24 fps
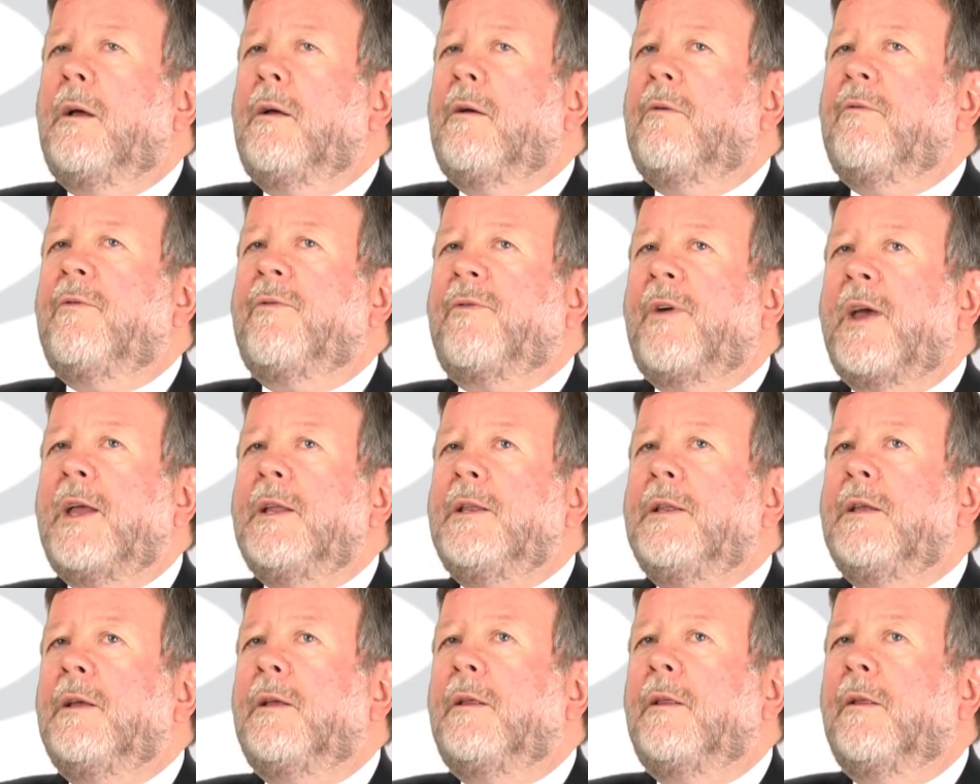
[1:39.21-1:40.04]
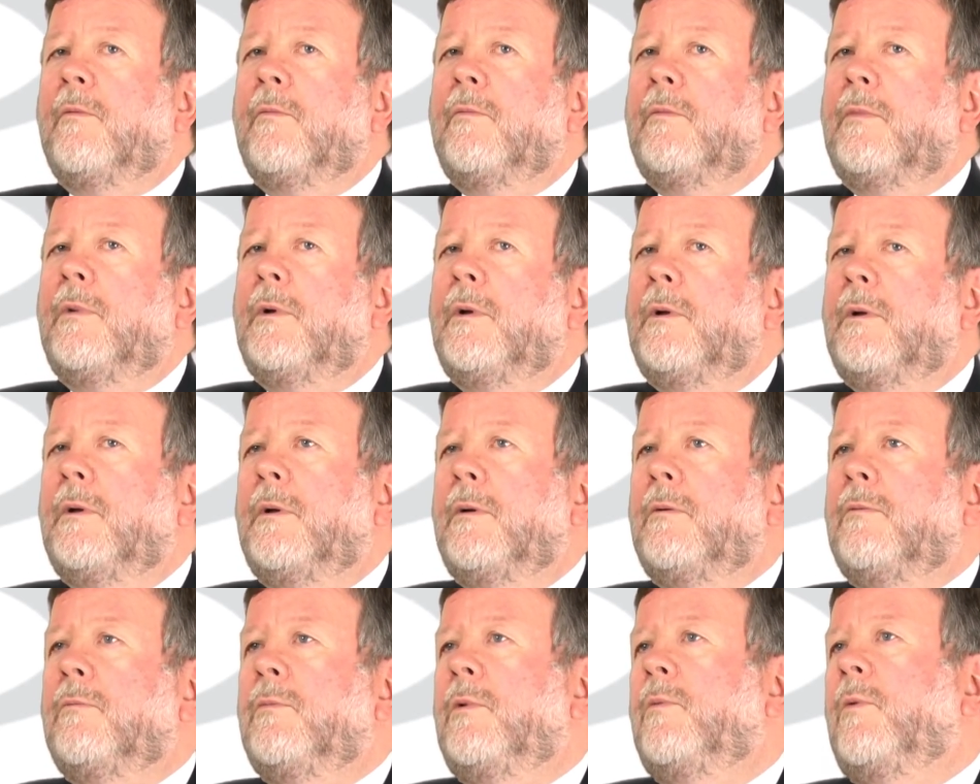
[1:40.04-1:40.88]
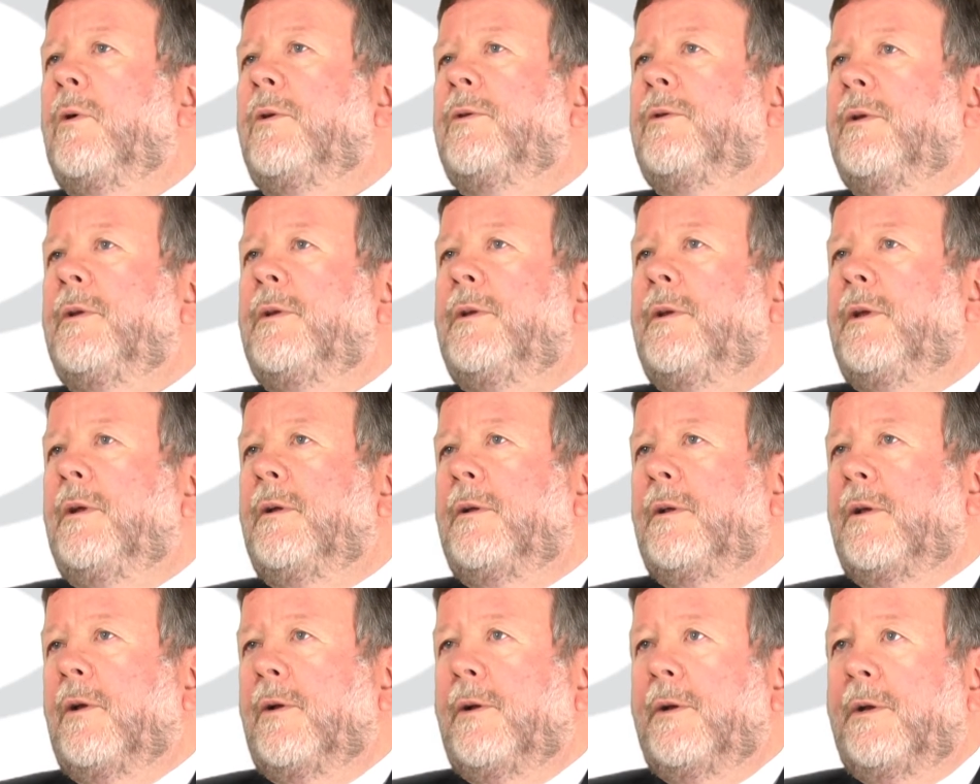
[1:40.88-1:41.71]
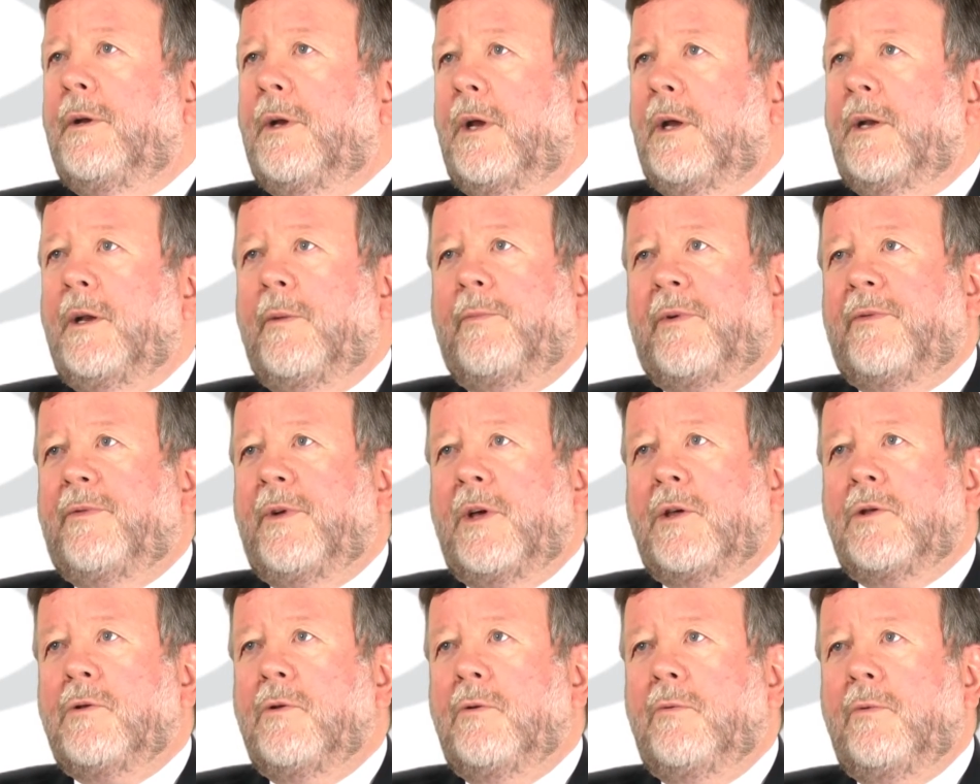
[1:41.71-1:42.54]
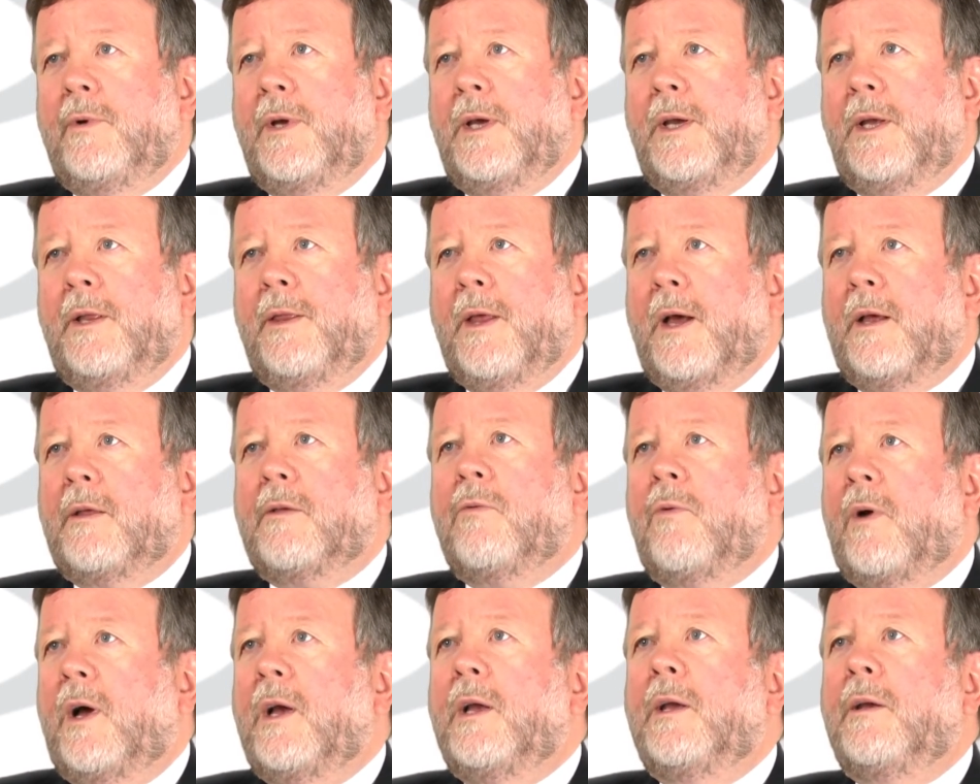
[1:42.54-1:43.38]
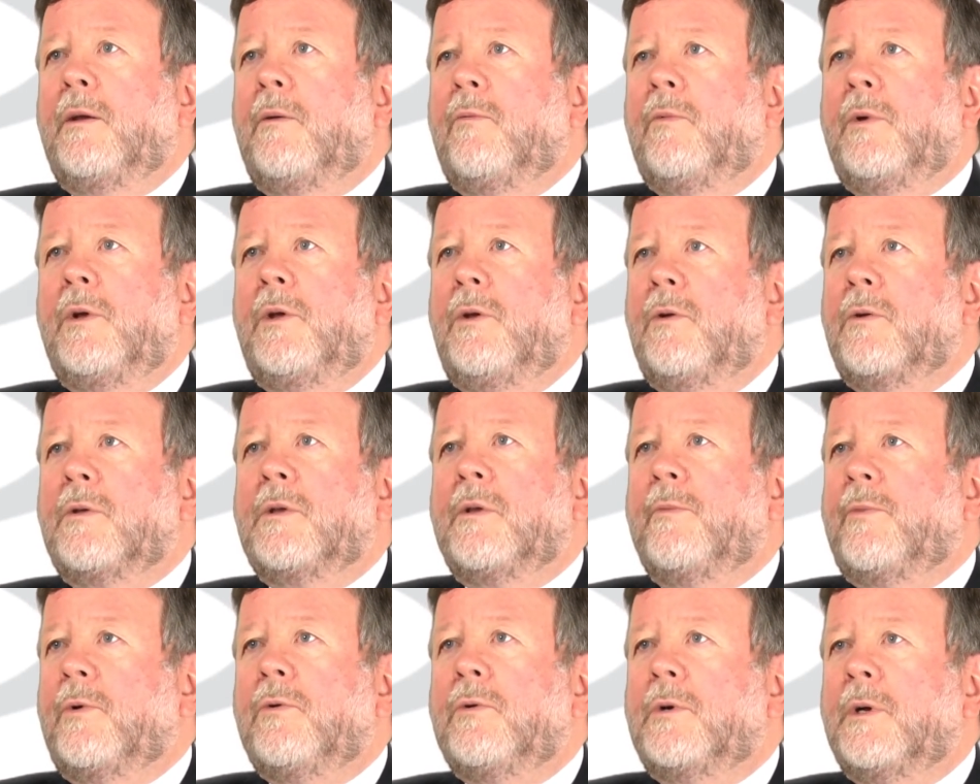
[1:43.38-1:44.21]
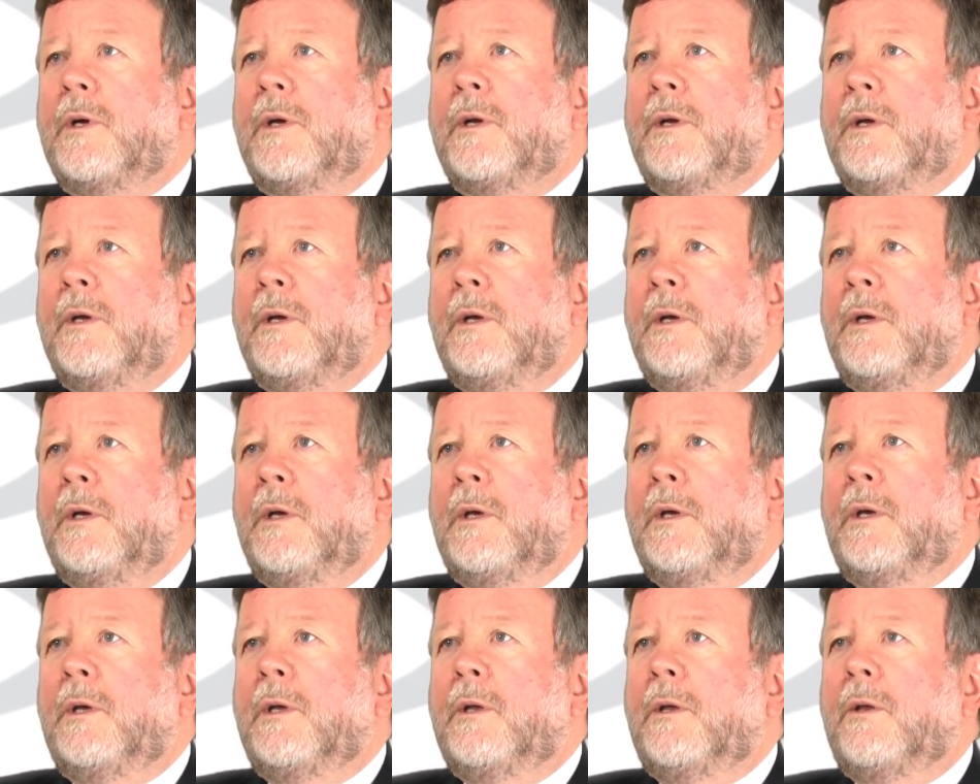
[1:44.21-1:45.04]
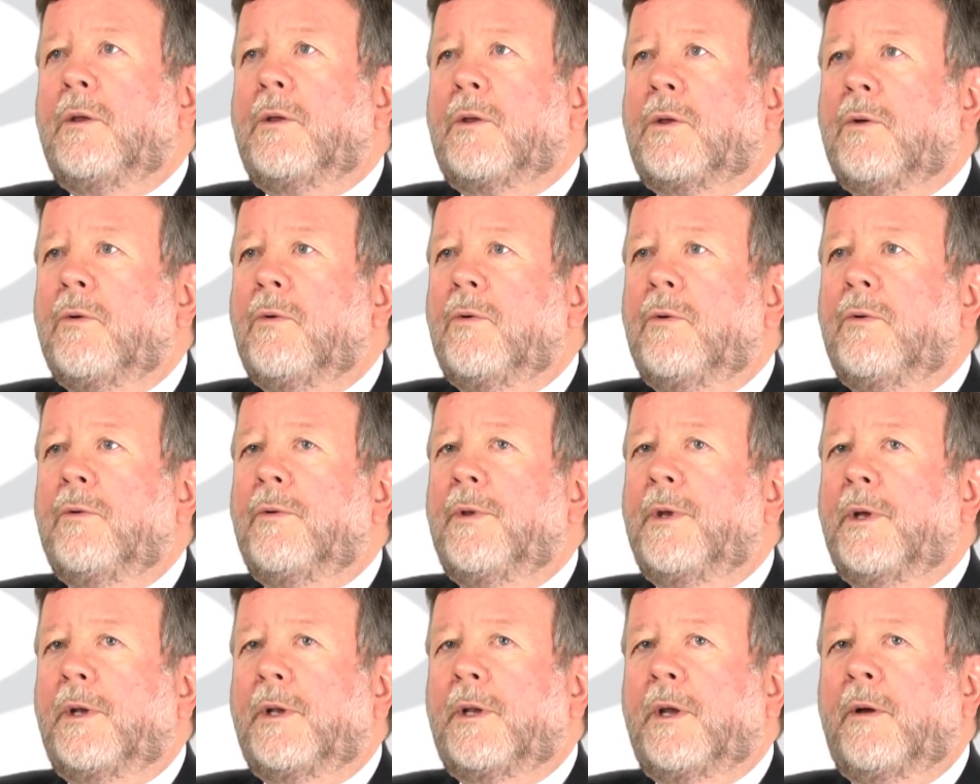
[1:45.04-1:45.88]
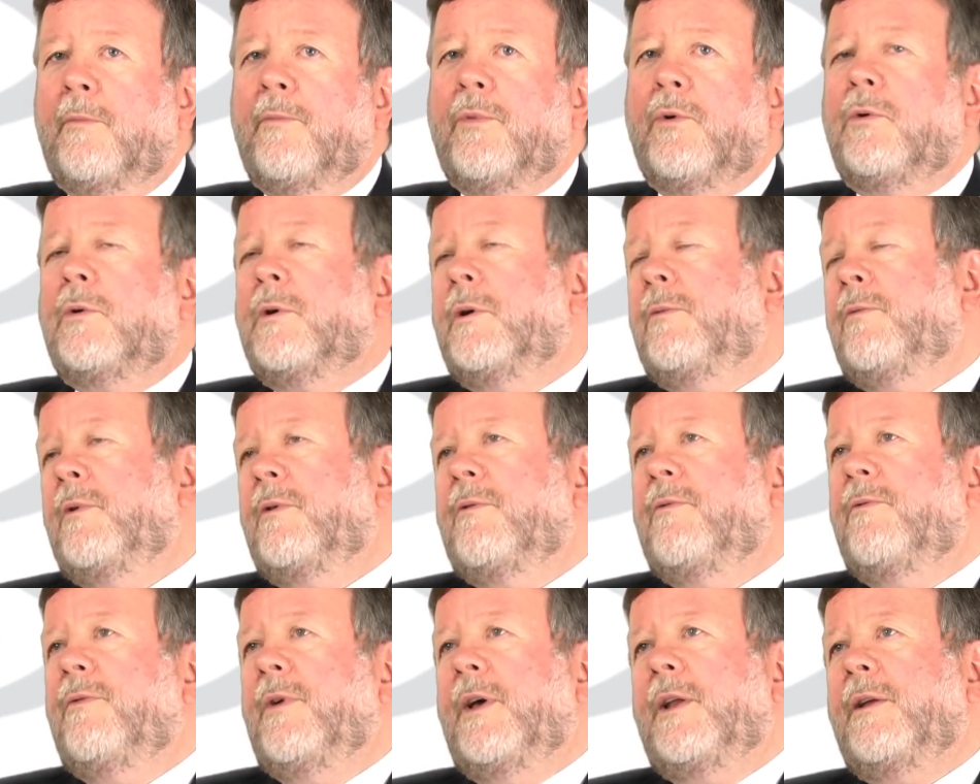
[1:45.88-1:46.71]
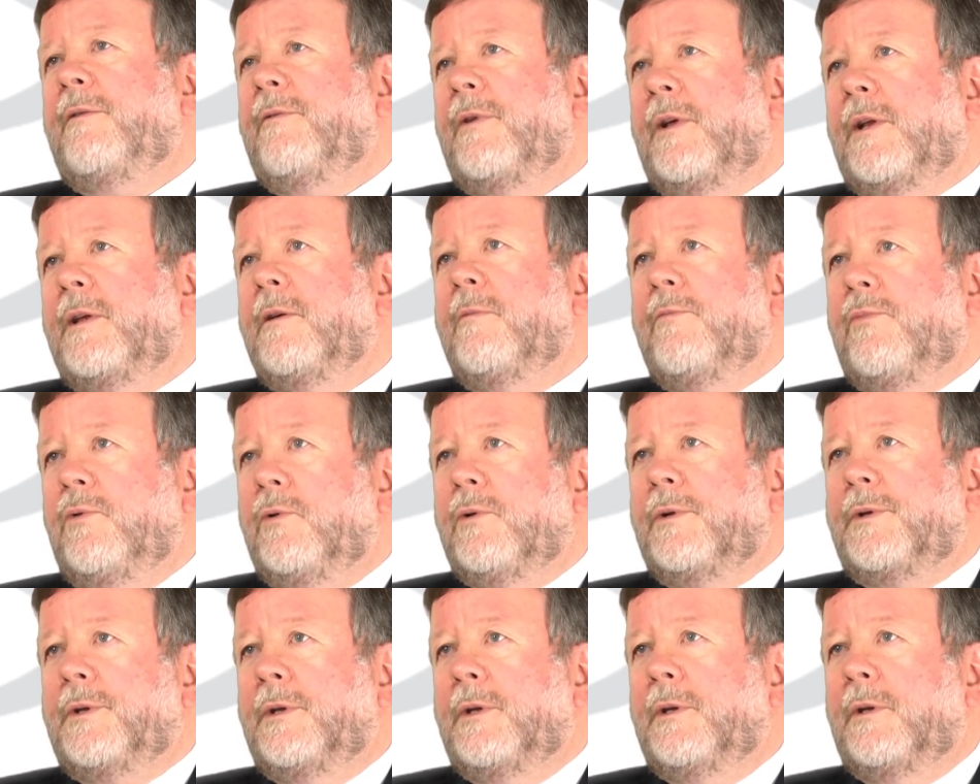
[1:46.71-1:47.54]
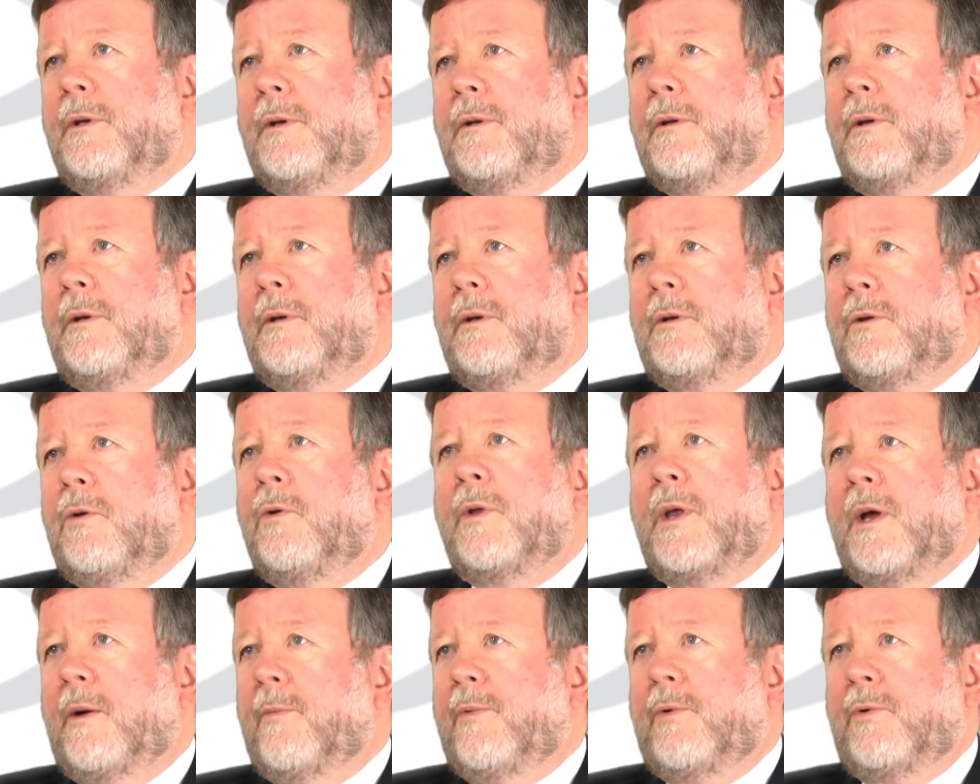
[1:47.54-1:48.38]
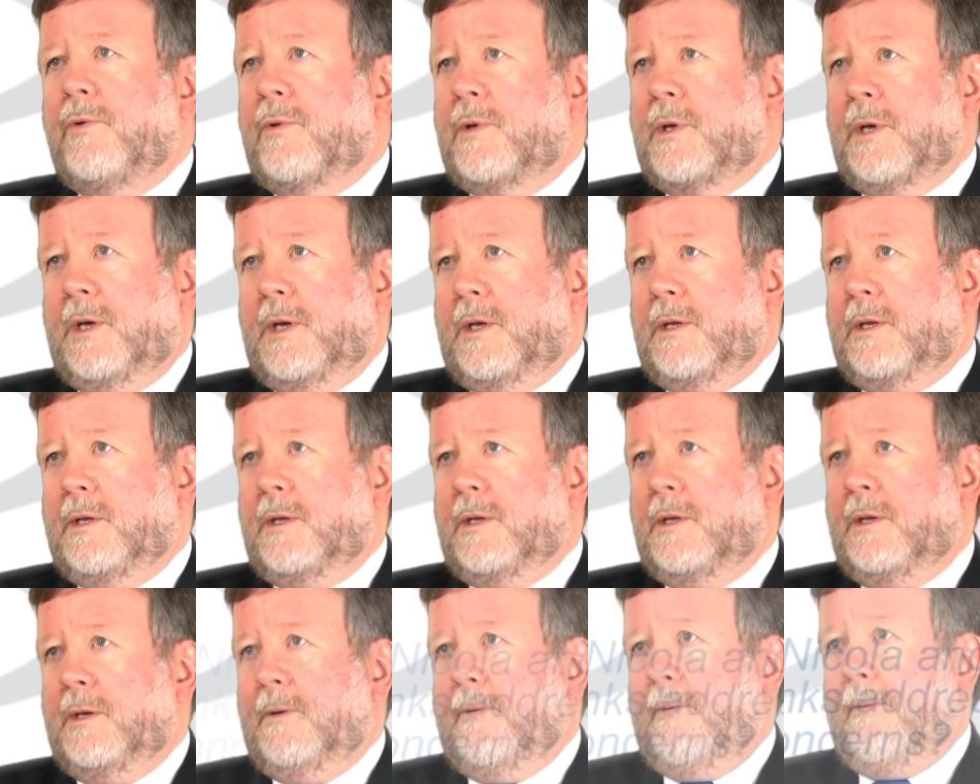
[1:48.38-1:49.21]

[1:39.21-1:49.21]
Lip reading: Finding them, we wanted it done in a professional way, and that's why we used a broker. So that a broker was very, very important to that process.